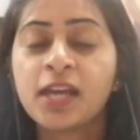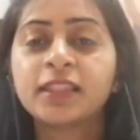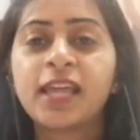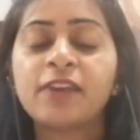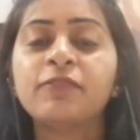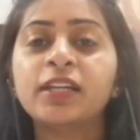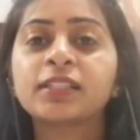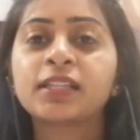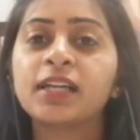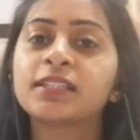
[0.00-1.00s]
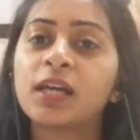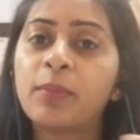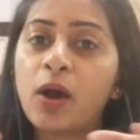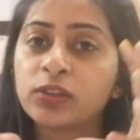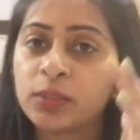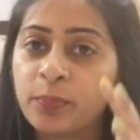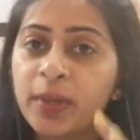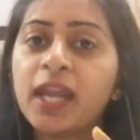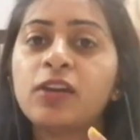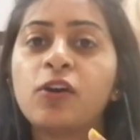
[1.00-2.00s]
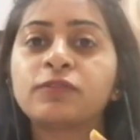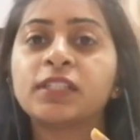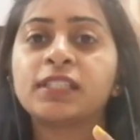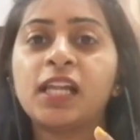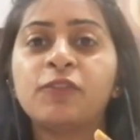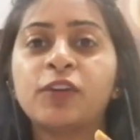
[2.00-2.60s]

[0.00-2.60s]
Then we discussed about the brain of the cell,